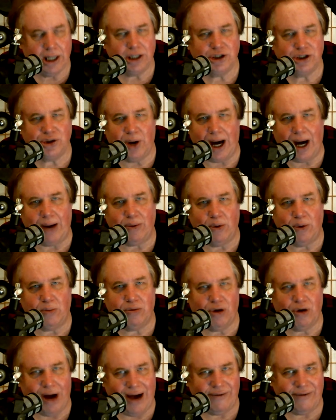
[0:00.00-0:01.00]
So I will
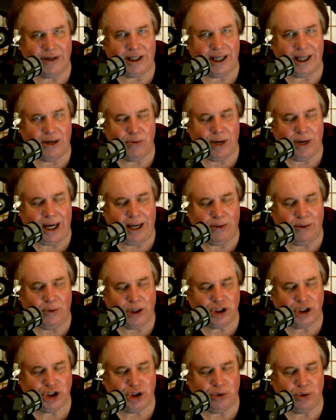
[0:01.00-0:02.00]
privately read
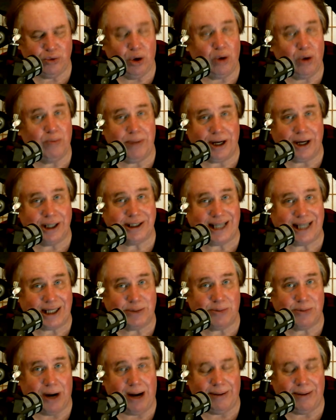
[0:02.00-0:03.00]
what you wrote because
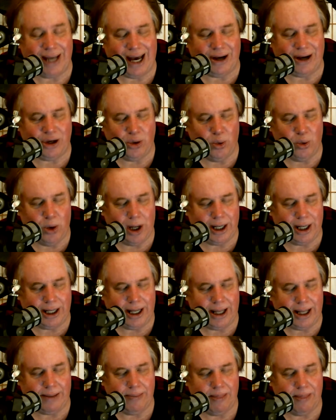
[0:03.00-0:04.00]
that's probably how you wanted
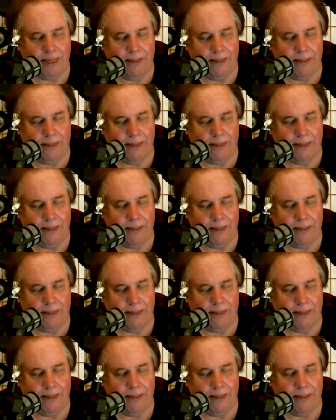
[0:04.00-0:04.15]
it.